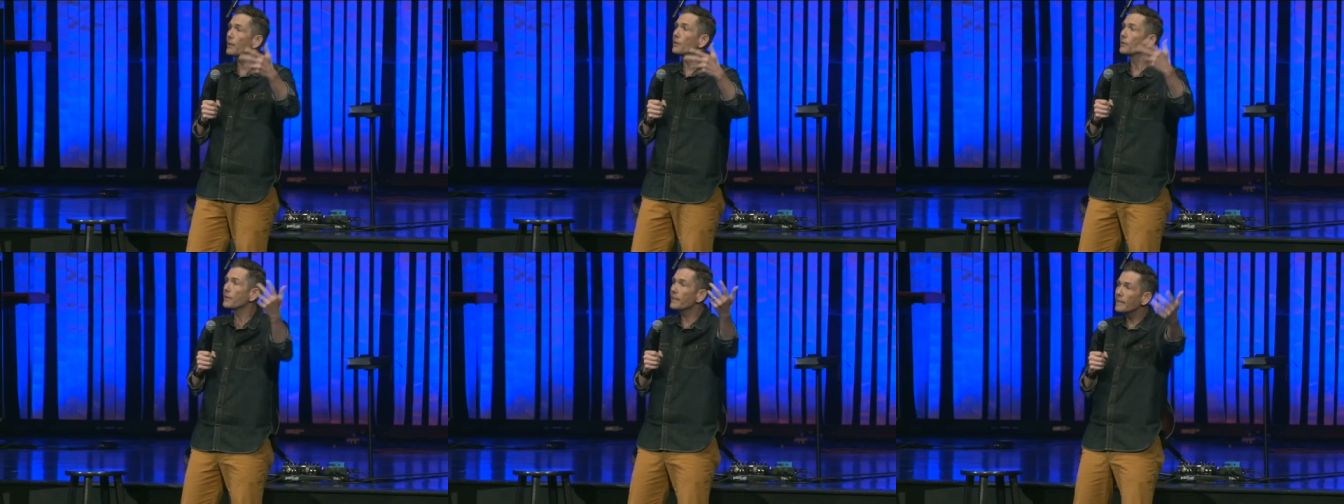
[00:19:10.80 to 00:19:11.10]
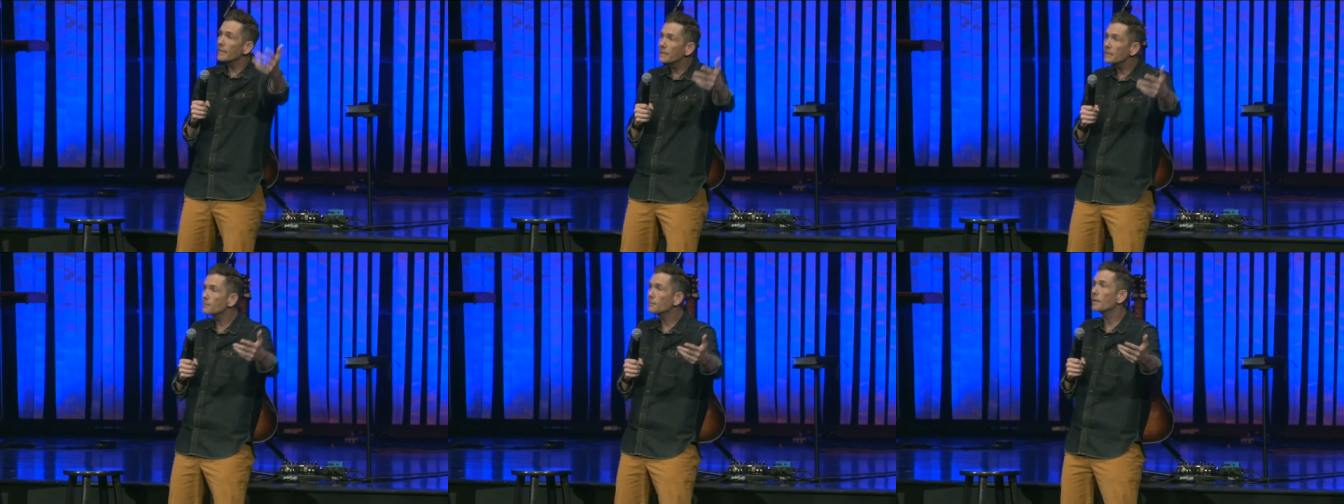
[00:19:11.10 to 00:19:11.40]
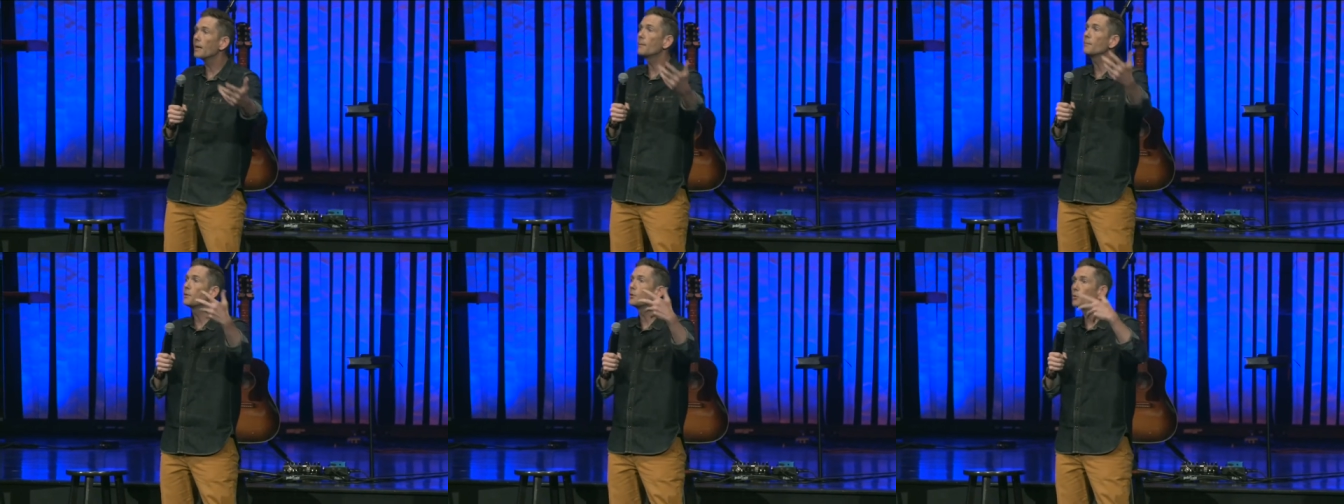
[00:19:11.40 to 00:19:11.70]
your kingdom
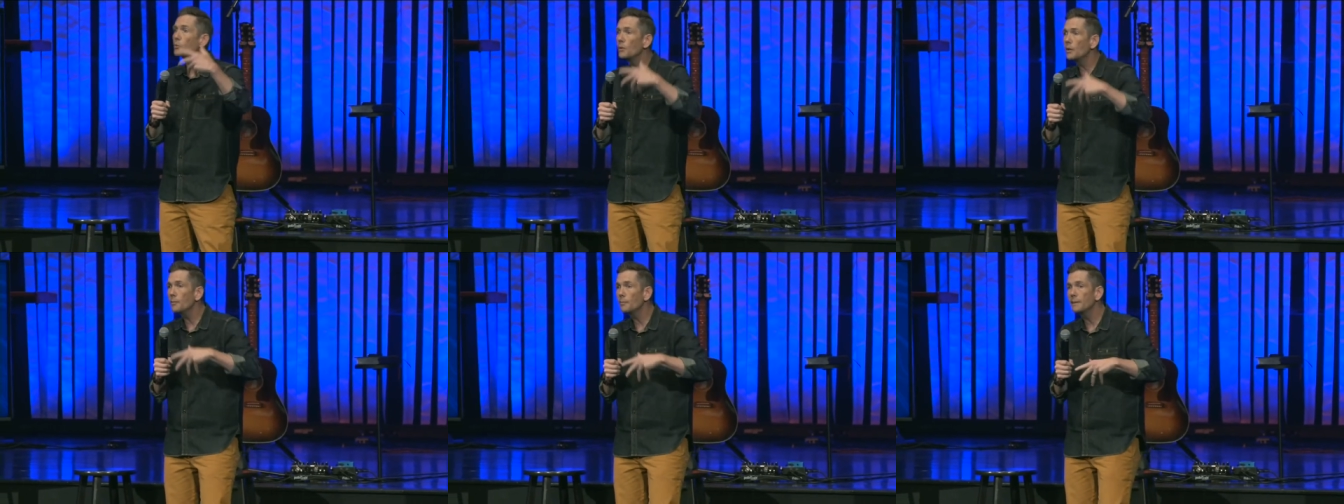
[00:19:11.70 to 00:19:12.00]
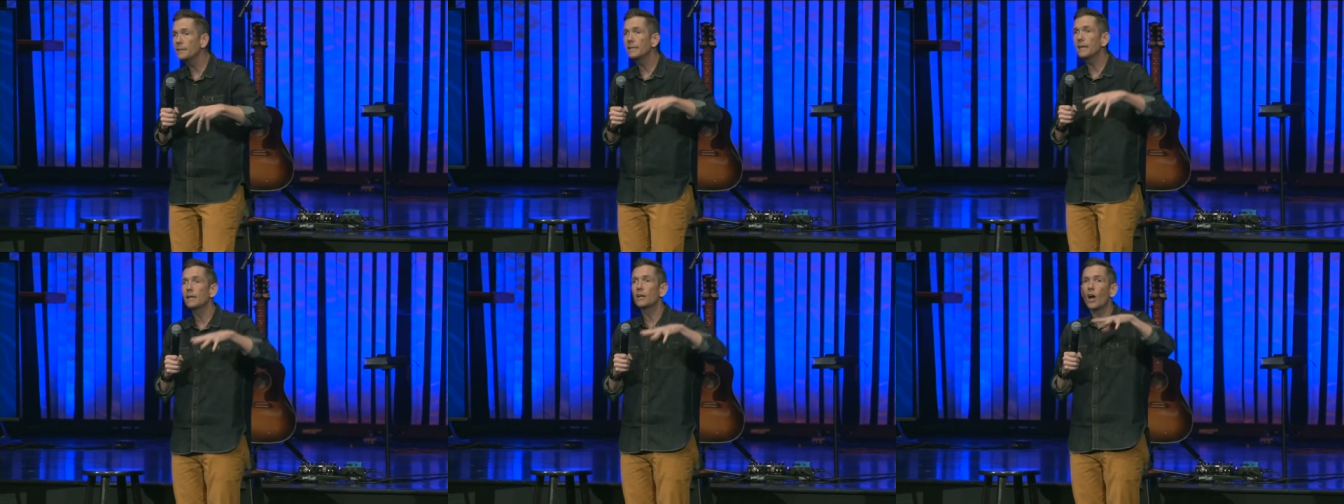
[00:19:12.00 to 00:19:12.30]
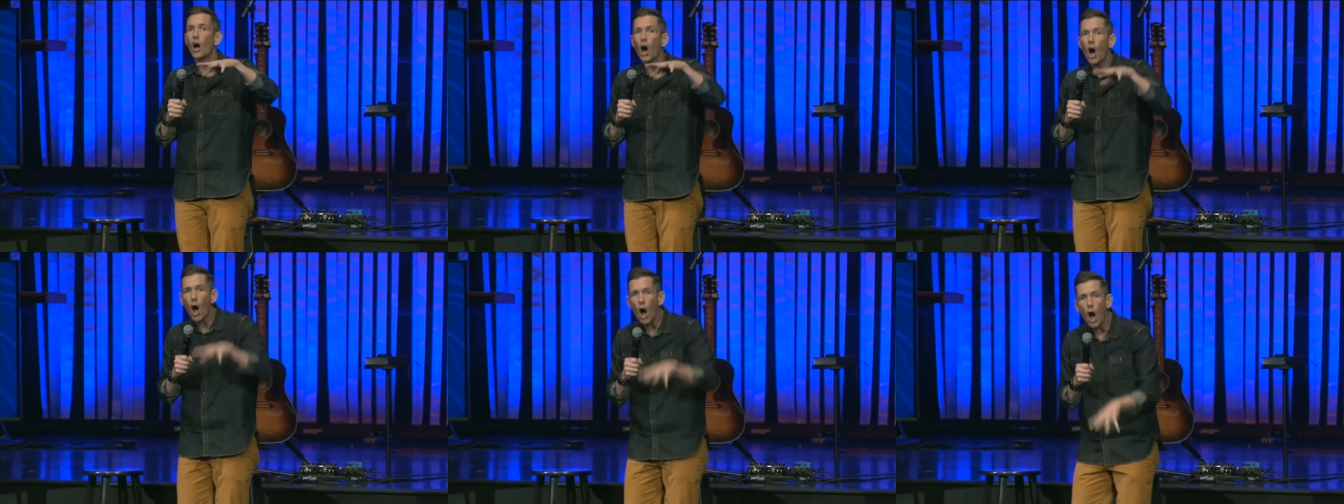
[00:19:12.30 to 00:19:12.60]
come, your will be done
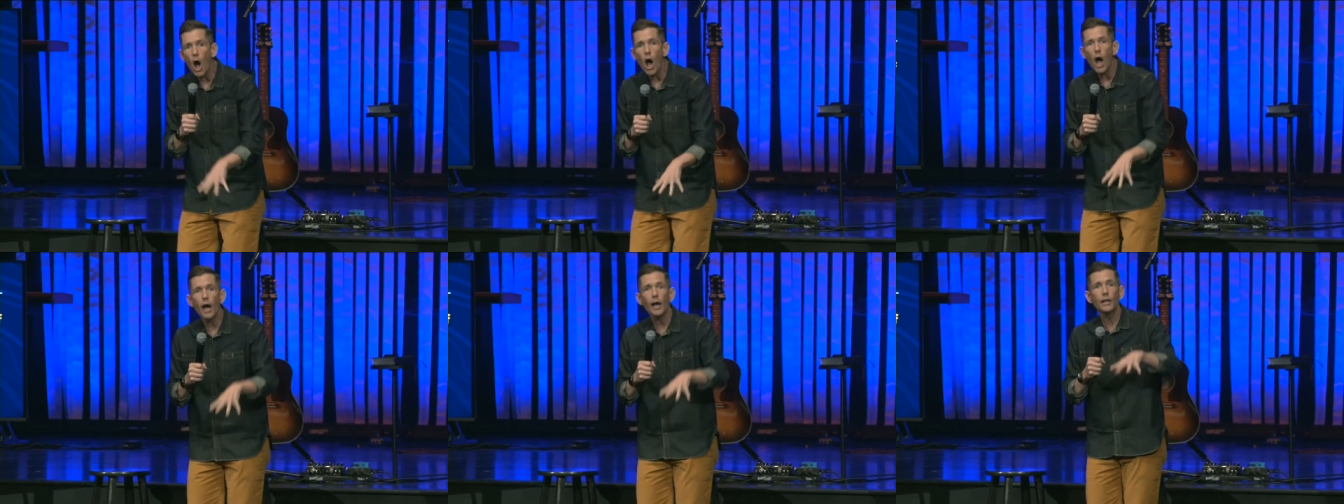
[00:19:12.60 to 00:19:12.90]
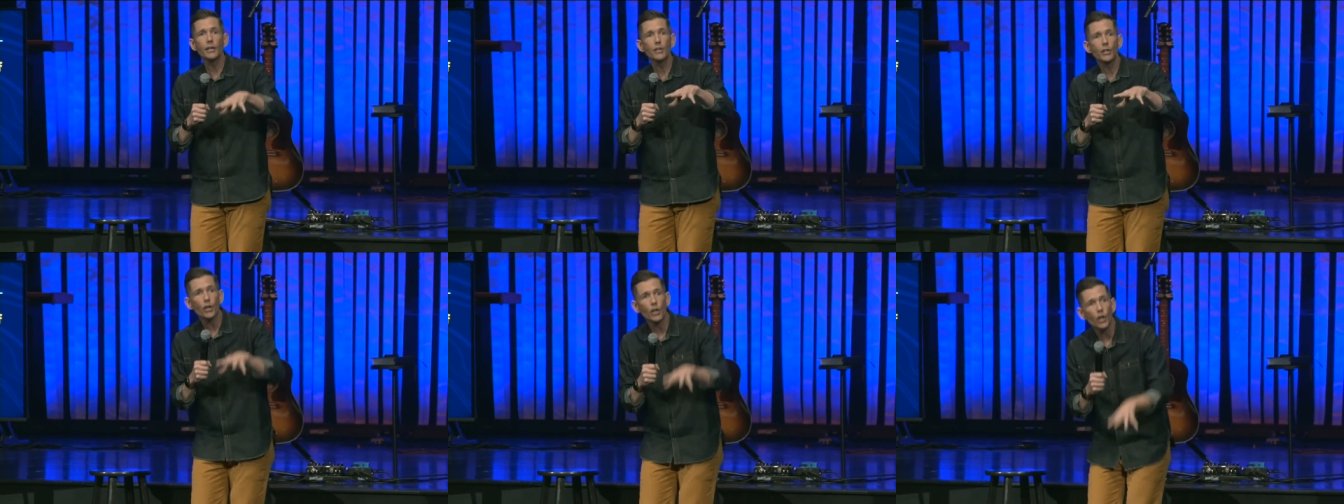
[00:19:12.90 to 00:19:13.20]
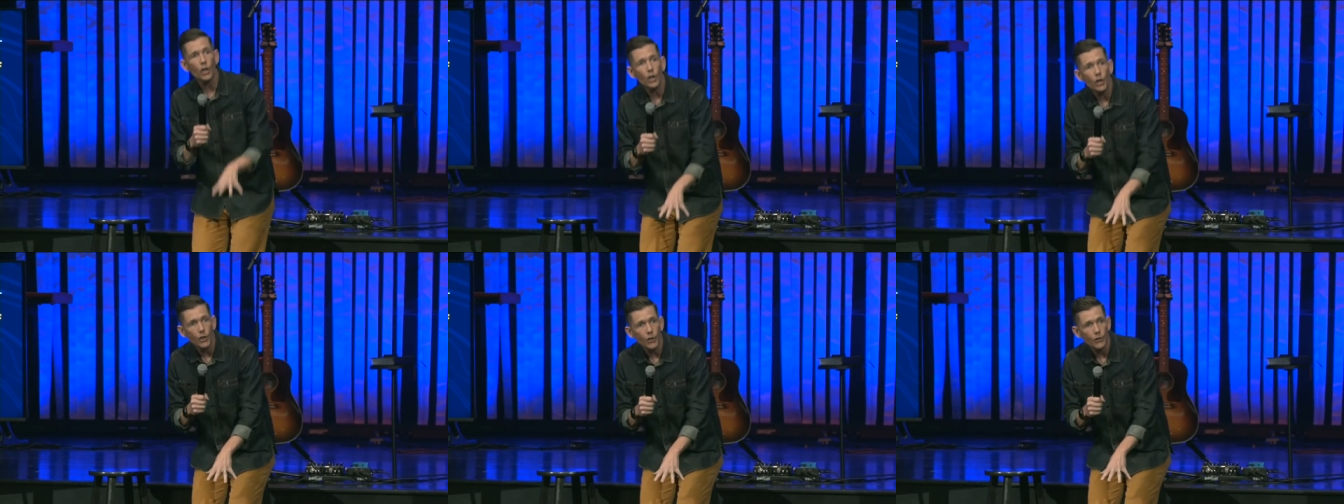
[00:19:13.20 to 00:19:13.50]
on
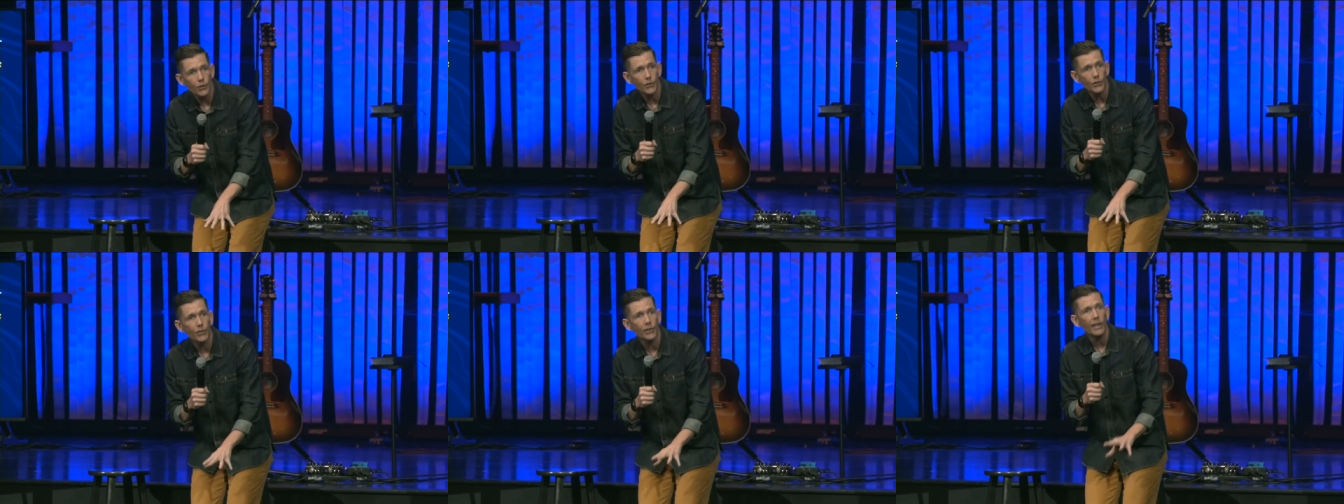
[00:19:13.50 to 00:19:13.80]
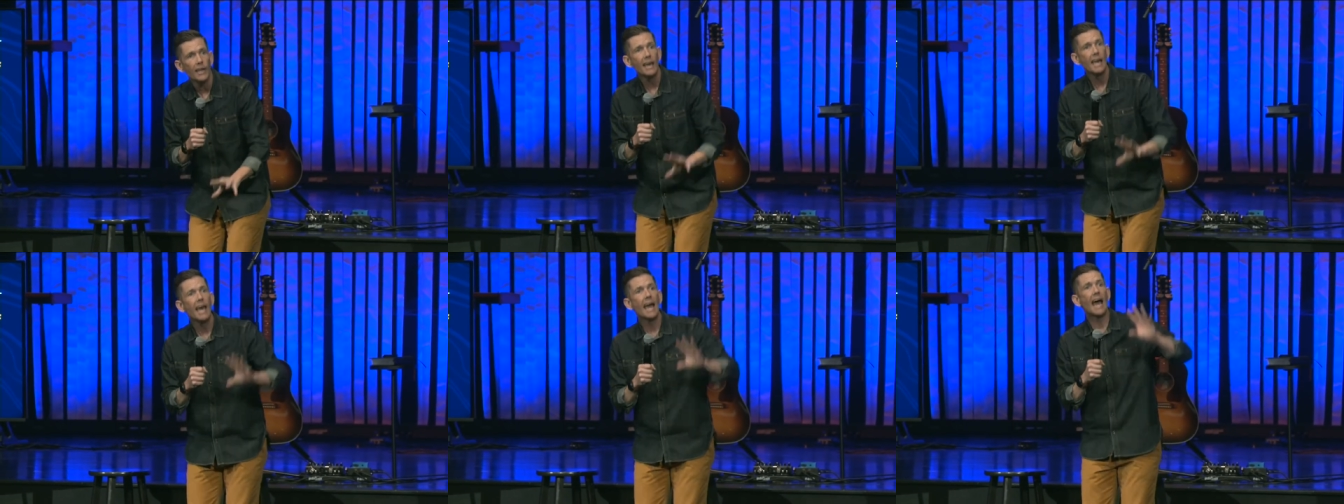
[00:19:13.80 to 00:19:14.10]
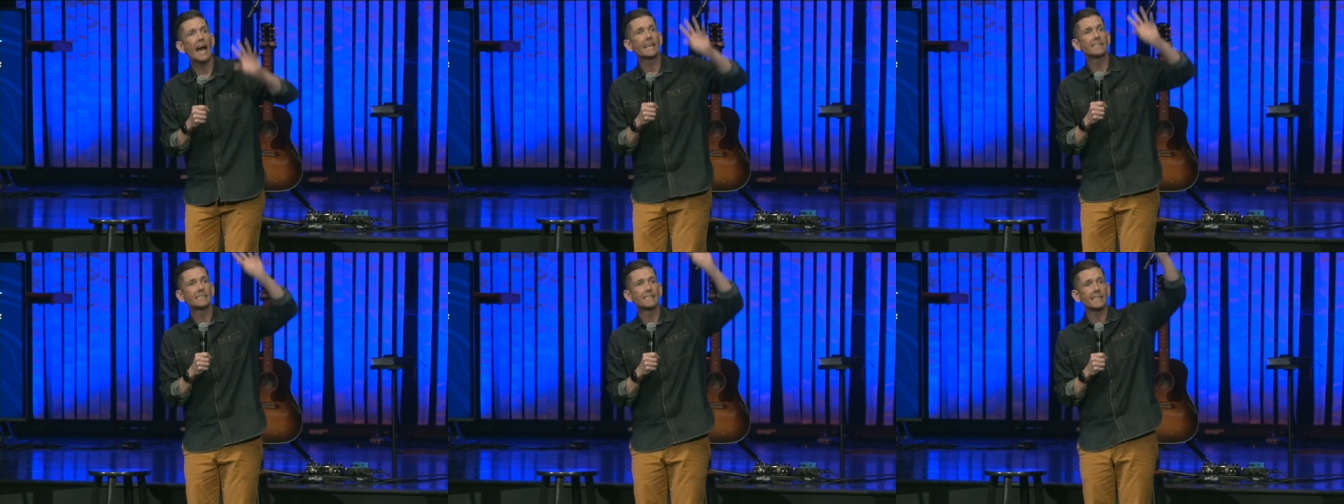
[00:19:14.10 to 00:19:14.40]
earth
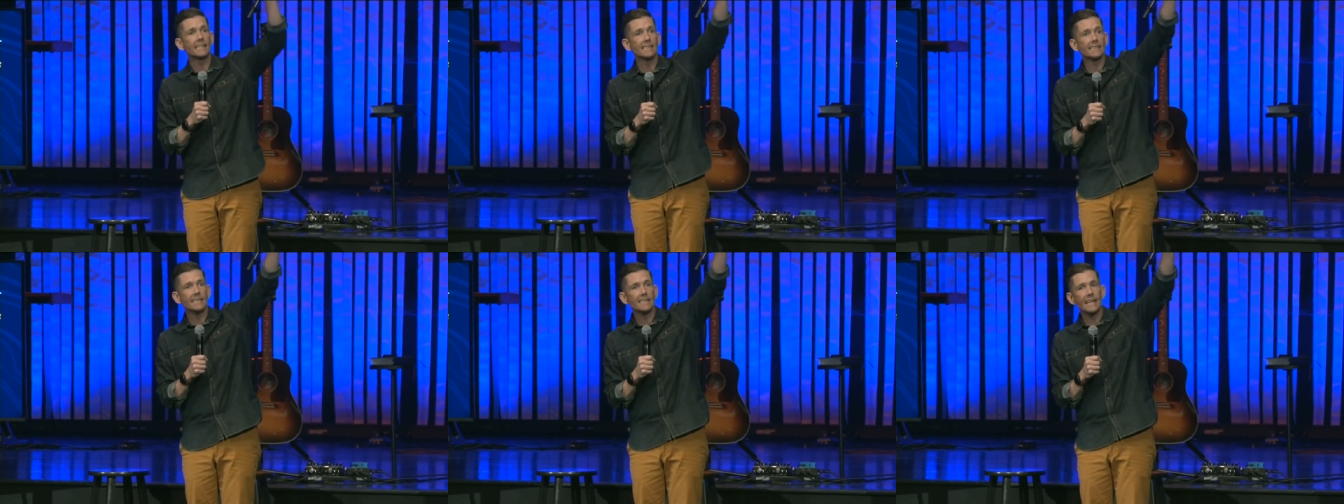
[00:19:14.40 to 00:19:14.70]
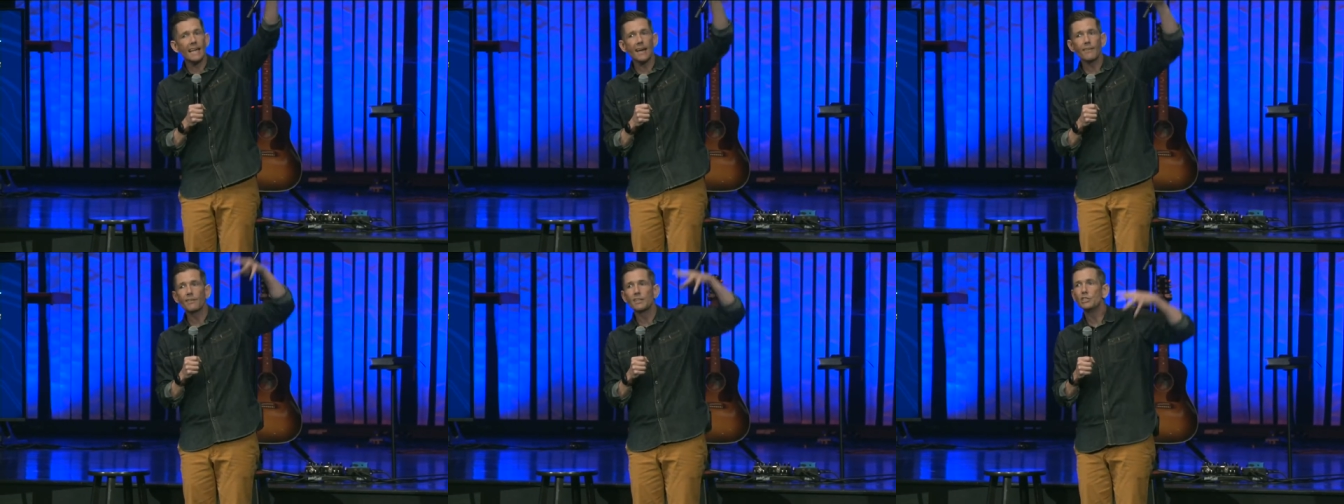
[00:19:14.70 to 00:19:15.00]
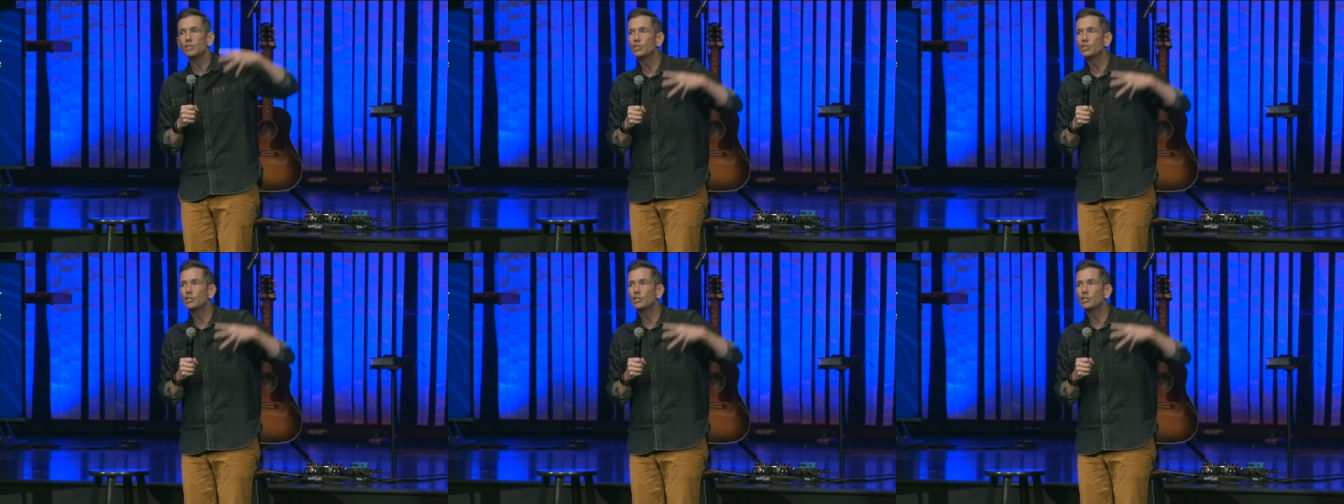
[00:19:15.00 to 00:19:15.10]
as it is in heaven.